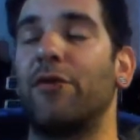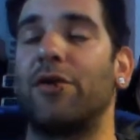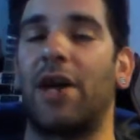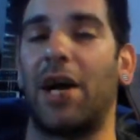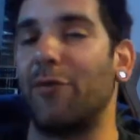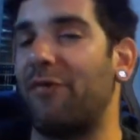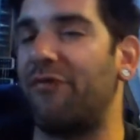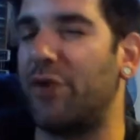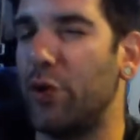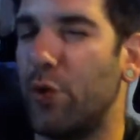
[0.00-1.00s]
kind of
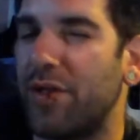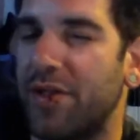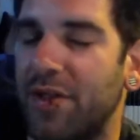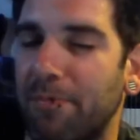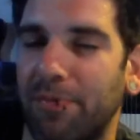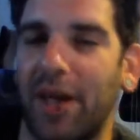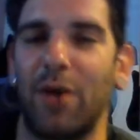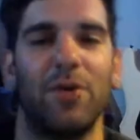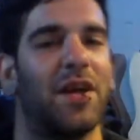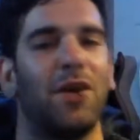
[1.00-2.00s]
refused to play
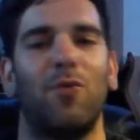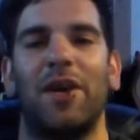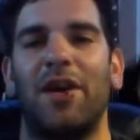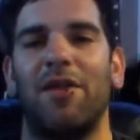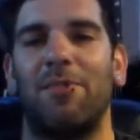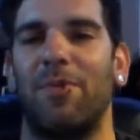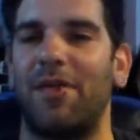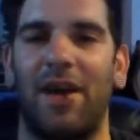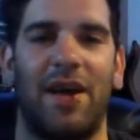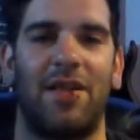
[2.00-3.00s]
with anyone else
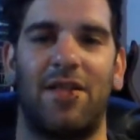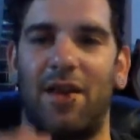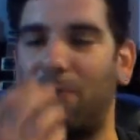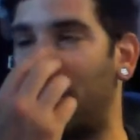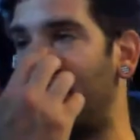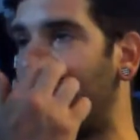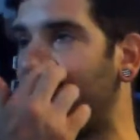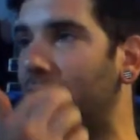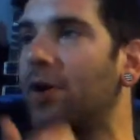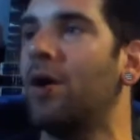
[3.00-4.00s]
besides my
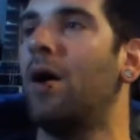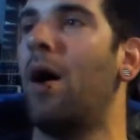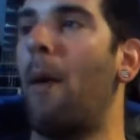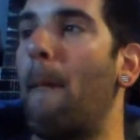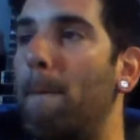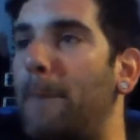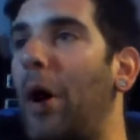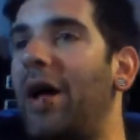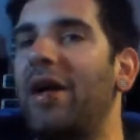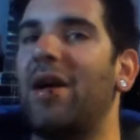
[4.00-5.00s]
brother.
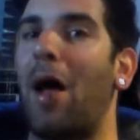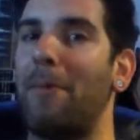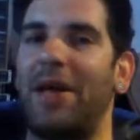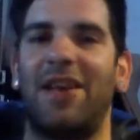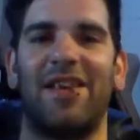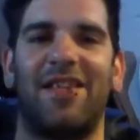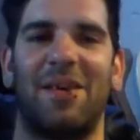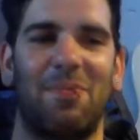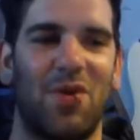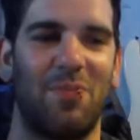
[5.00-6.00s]
But I made an
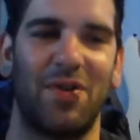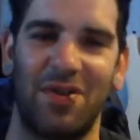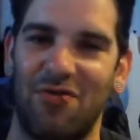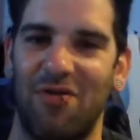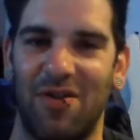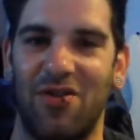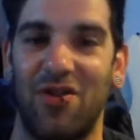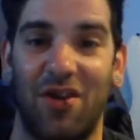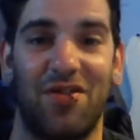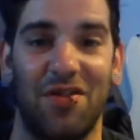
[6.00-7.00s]
exception because
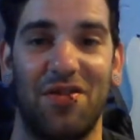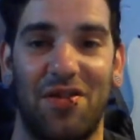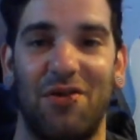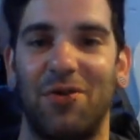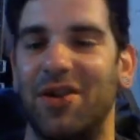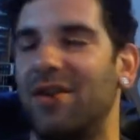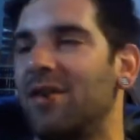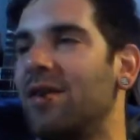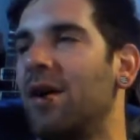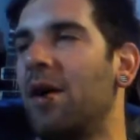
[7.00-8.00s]
Justin's so good.
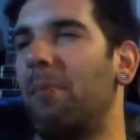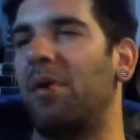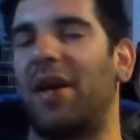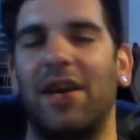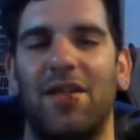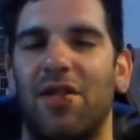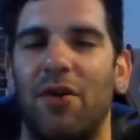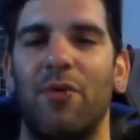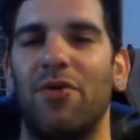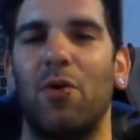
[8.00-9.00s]
But, like, it
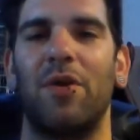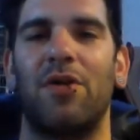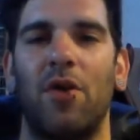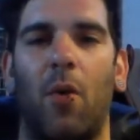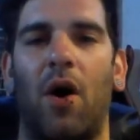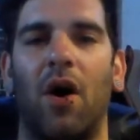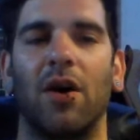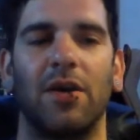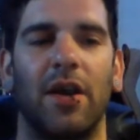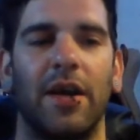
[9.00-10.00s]
was always so hard.
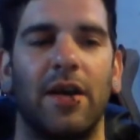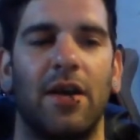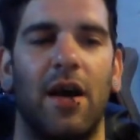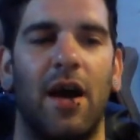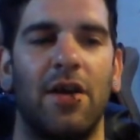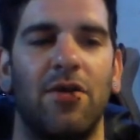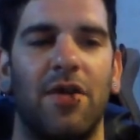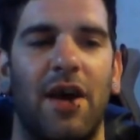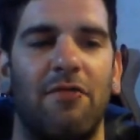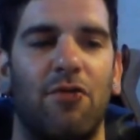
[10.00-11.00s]
Like, I just
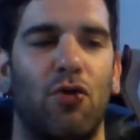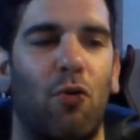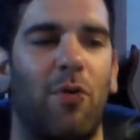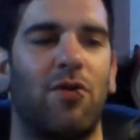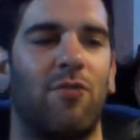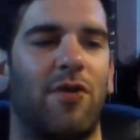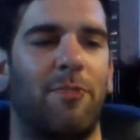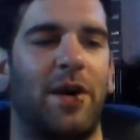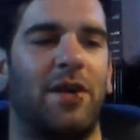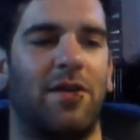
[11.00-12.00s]
had so much
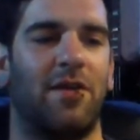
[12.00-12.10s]
respect.